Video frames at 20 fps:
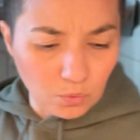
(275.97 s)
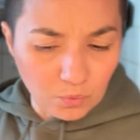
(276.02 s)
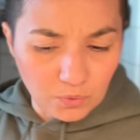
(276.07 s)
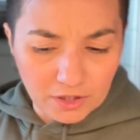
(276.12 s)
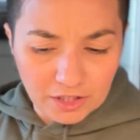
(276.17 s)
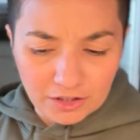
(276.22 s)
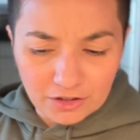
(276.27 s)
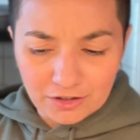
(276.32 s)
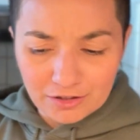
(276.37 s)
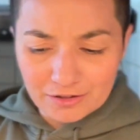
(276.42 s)

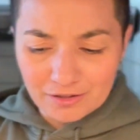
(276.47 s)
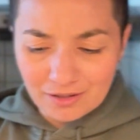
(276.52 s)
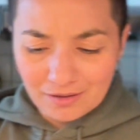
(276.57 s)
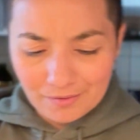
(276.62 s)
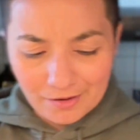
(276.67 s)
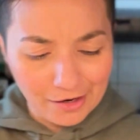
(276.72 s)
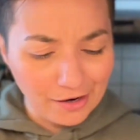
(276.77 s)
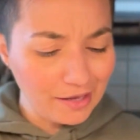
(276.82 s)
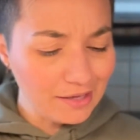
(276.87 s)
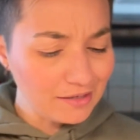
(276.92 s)
weird,
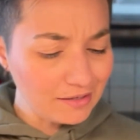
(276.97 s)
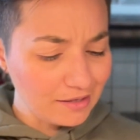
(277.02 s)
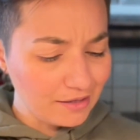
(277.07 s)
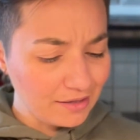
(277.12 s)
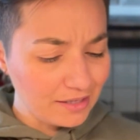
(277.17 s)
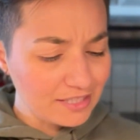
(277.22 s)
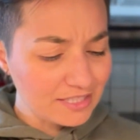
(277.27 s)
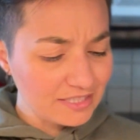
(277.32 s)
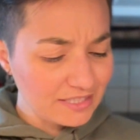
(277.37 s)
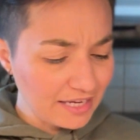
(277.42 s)

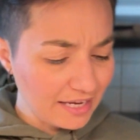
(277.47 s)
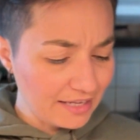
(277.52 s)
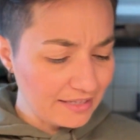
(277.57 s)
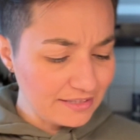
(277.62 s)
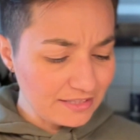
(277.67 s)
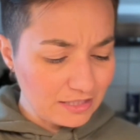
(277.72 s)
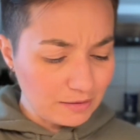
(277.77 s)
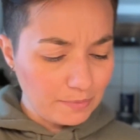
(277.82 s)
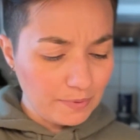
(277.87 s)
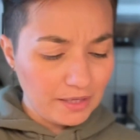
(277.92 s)
this
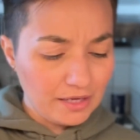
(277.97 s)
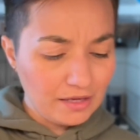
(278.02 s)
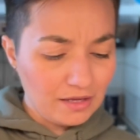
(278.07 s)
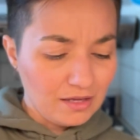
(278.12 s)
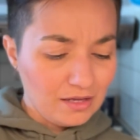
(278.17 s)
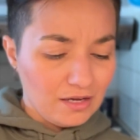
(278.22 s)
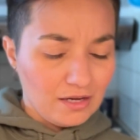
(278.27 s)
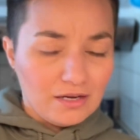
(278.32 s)
tends to be,